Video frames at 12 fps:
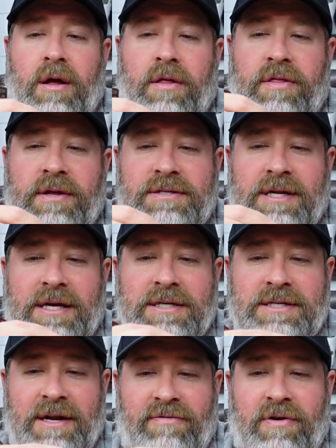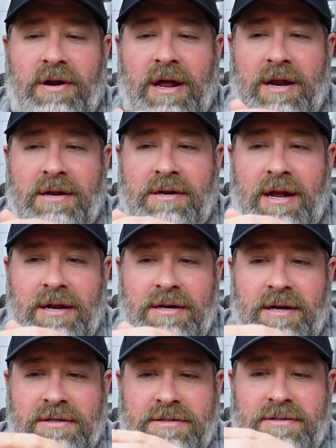this thing is different, and it
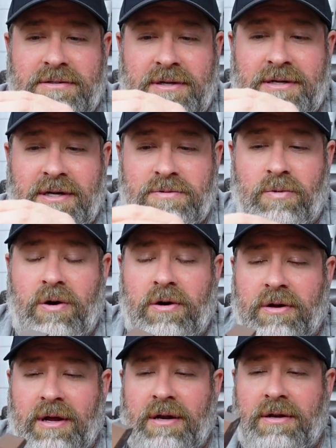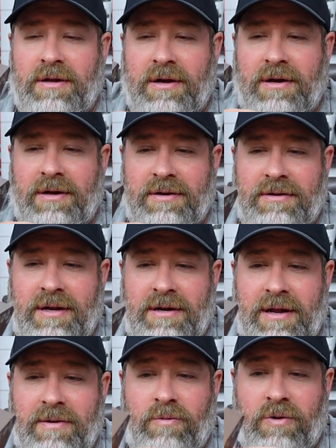does work, and
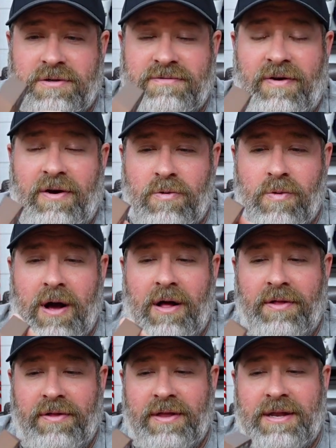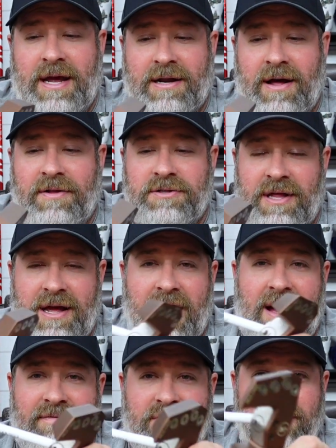it works very well. And the technology they
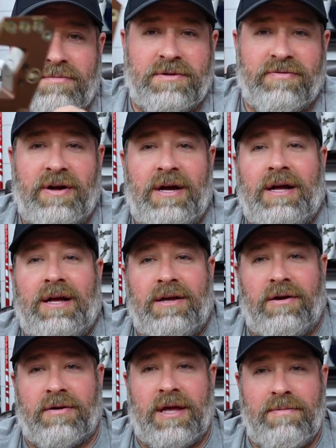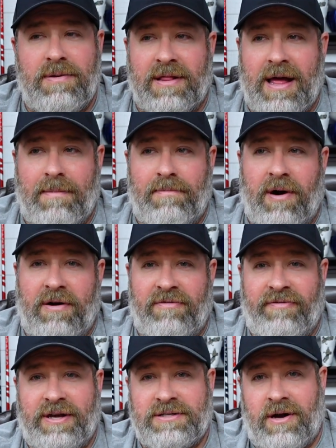have in terms of keeping that putter
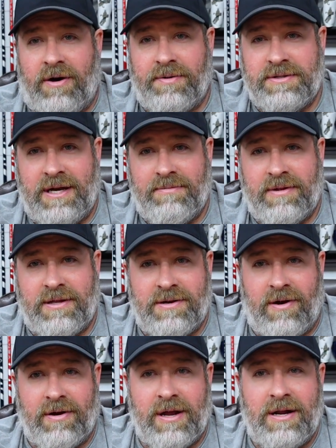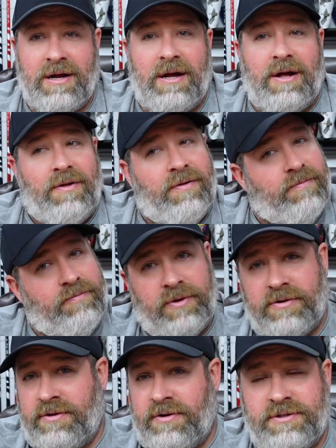face always aimed at the target,
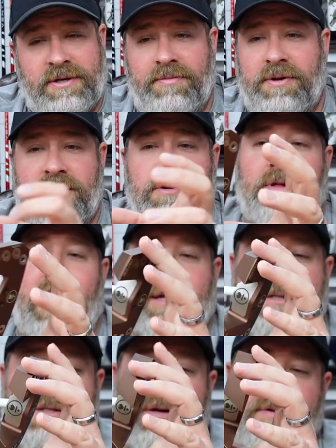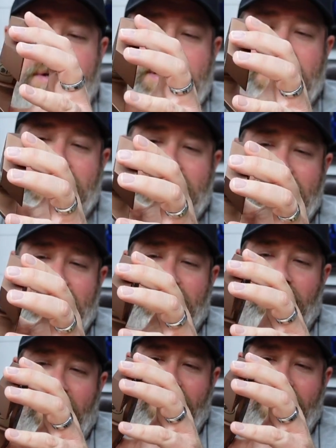there's something to that. So this is the one